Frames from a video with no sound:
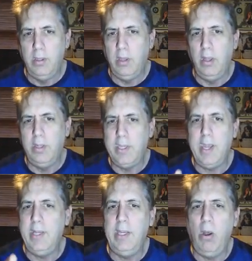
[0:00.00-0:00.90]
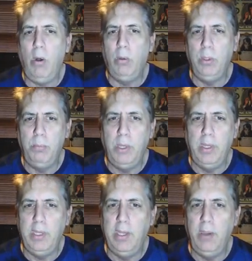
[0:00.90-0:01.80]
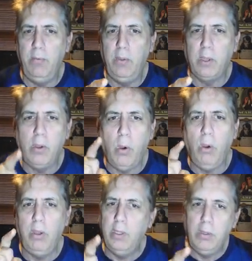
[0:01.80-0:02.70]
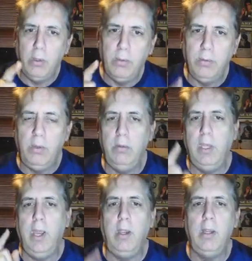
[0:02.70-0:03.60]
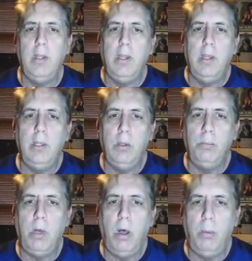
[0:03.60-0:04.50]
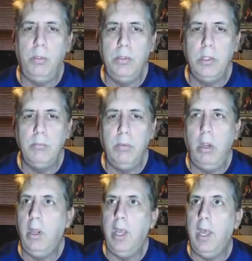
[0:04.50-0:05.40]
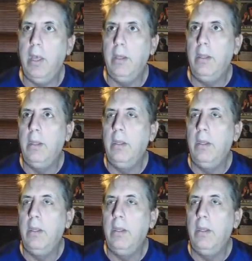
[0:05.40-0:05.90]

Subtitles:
the tiny hole you put in there for the cord. It'll go through there, and your bulb will just burn out.